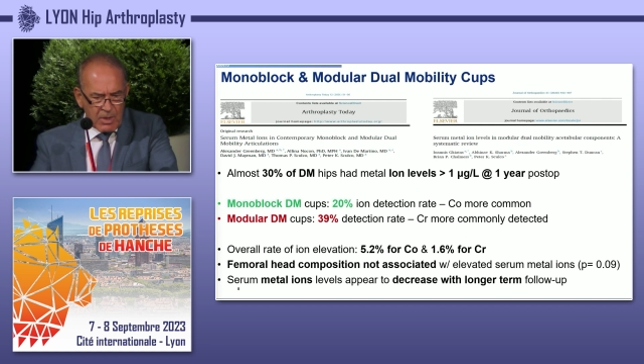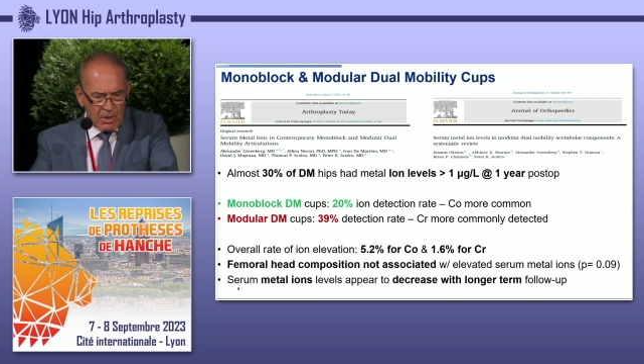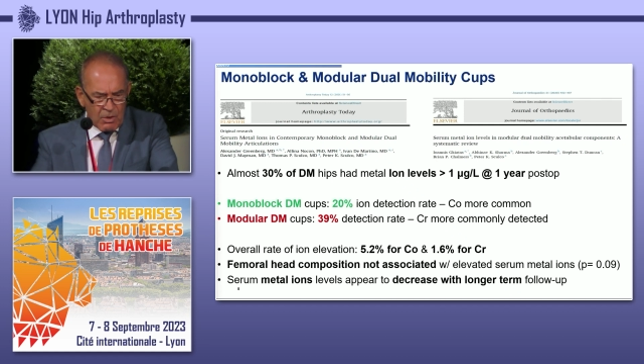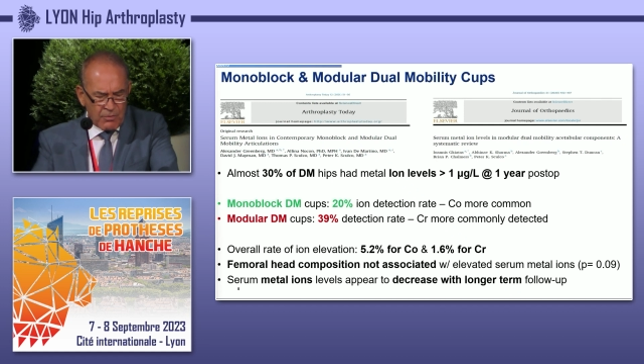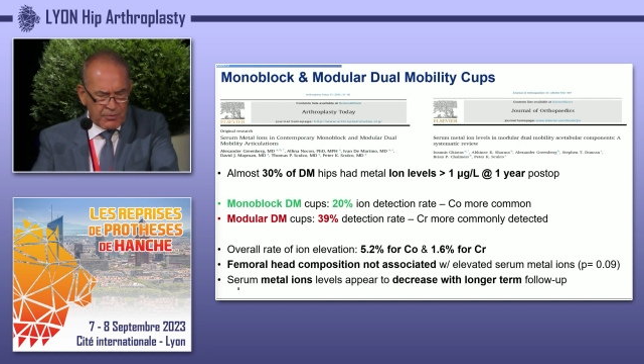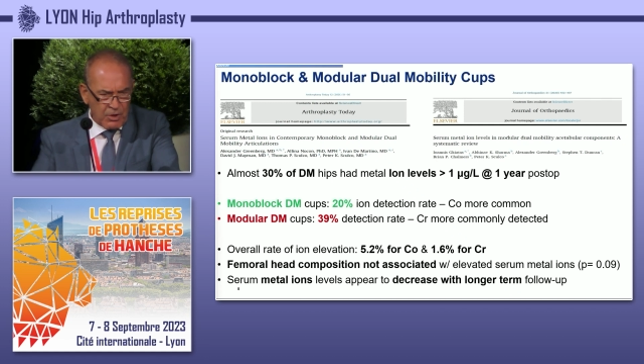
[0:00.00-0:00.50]

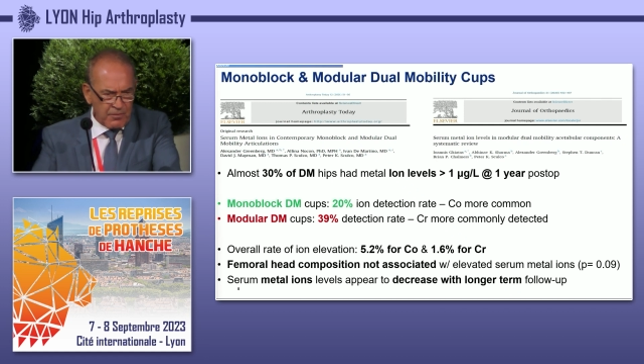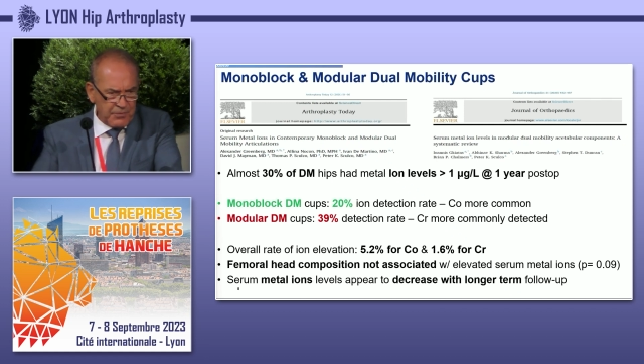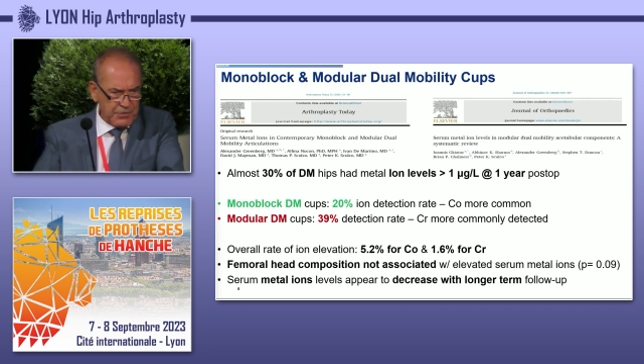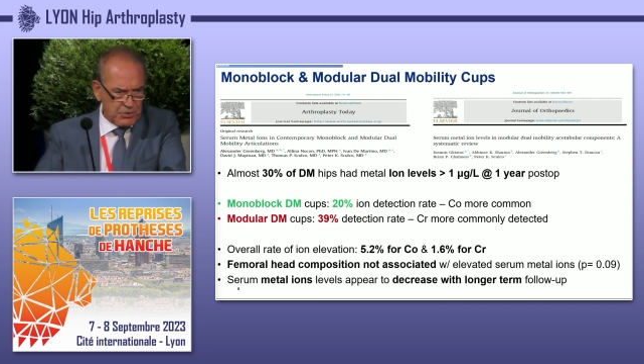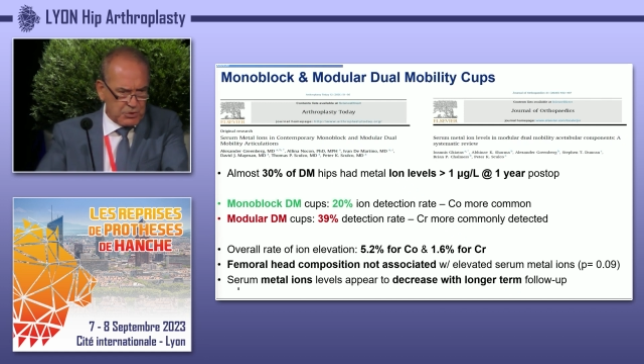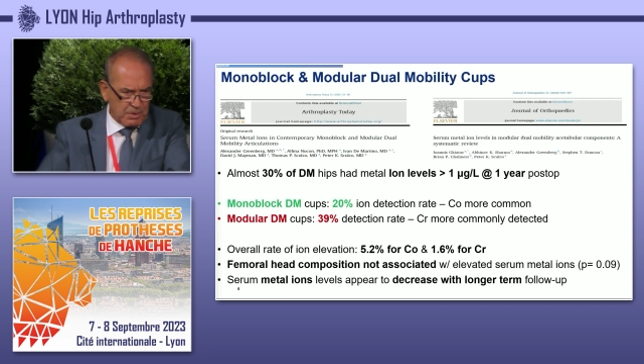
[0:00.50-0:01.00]
of
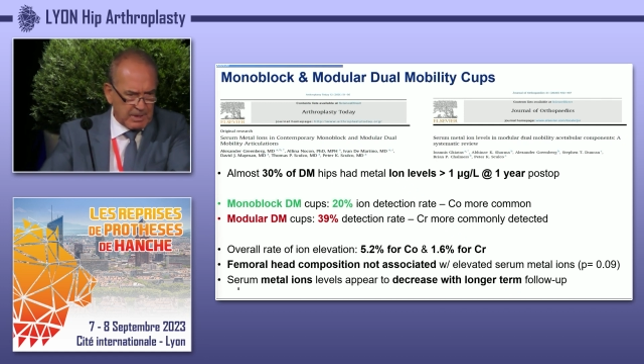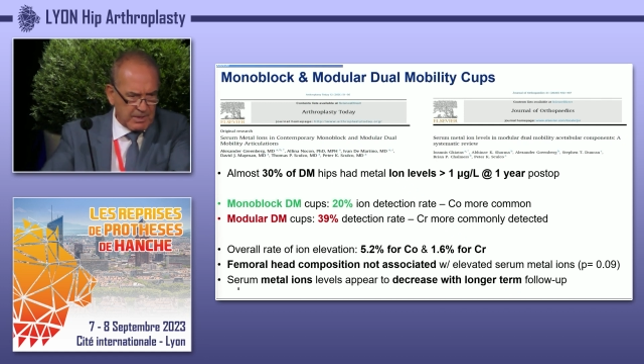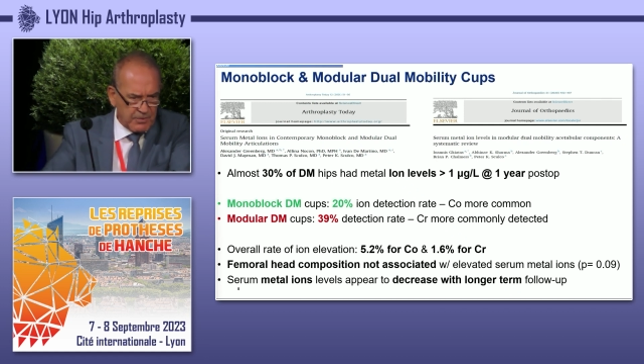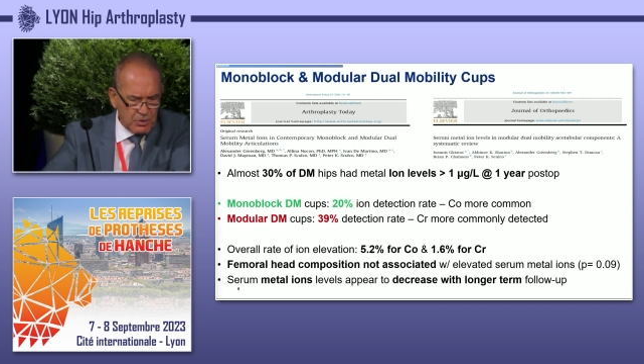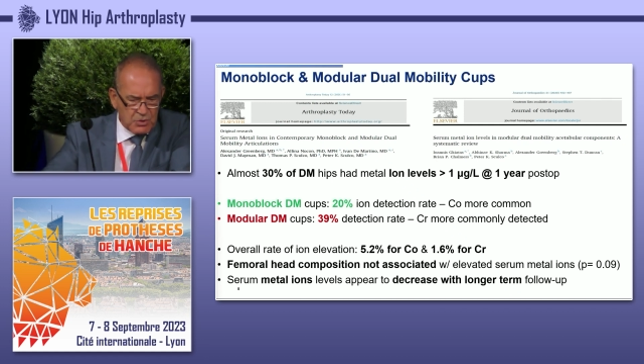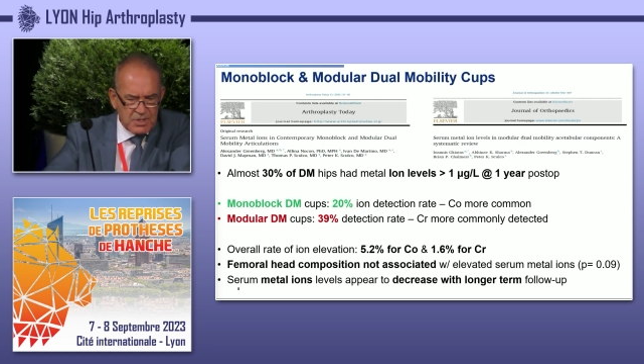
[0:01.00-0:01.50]
confusion, but
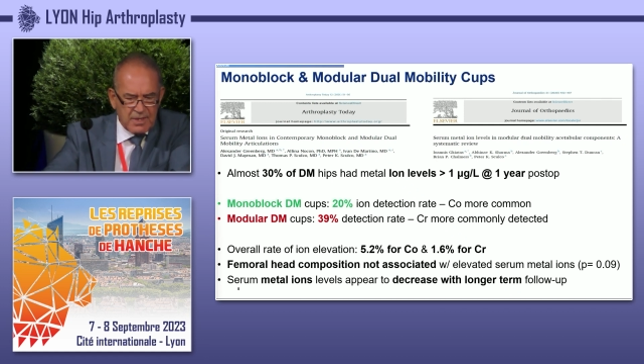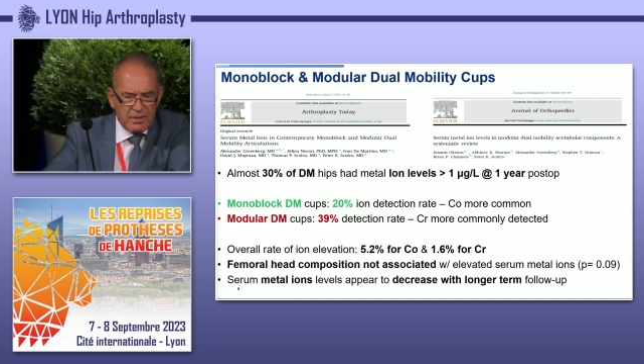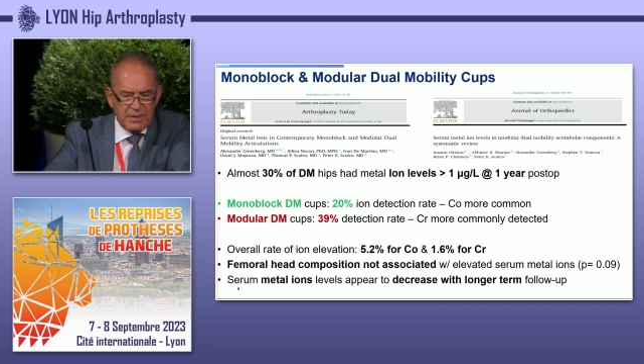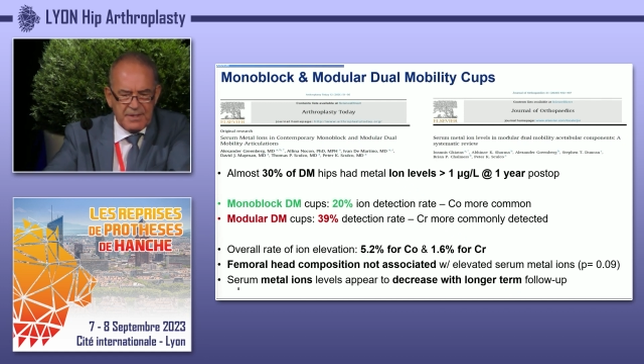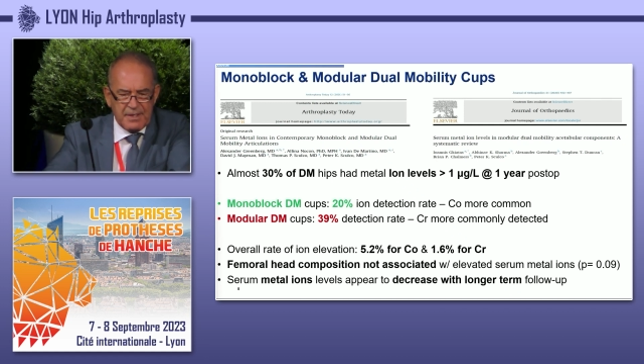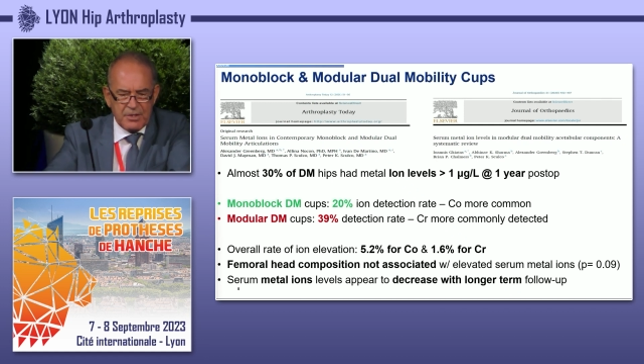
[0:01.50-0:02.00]
if you see the
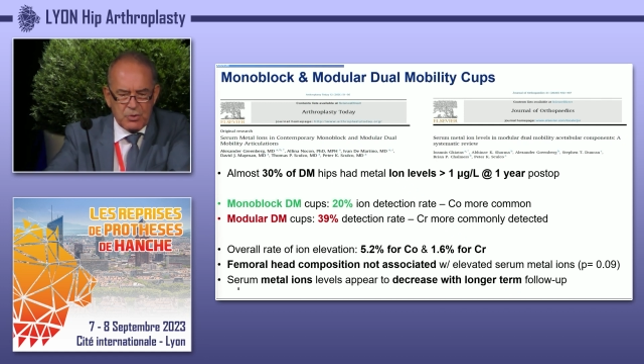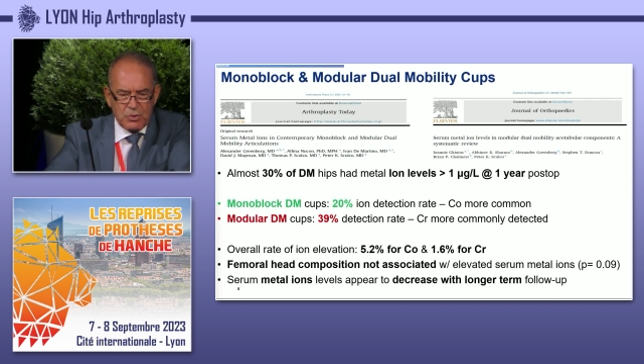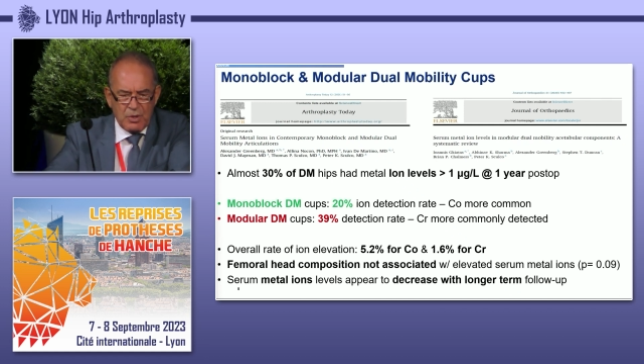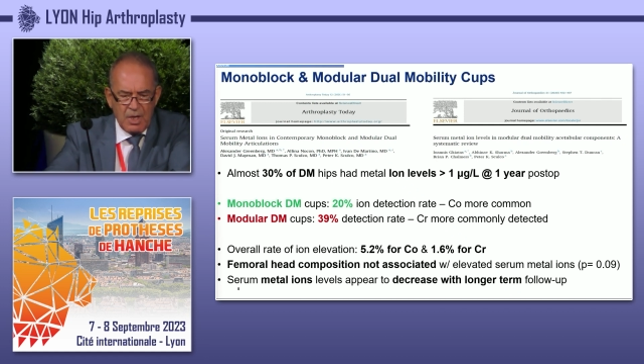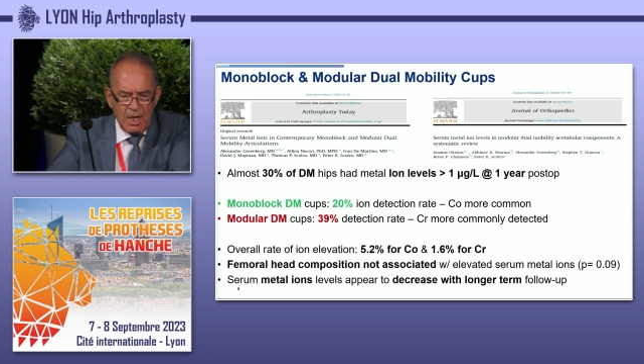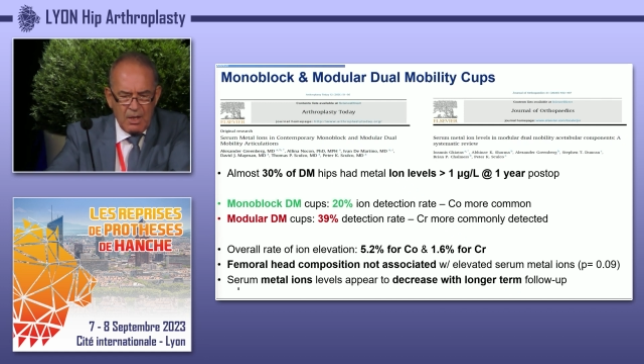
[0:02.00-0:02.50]
literature,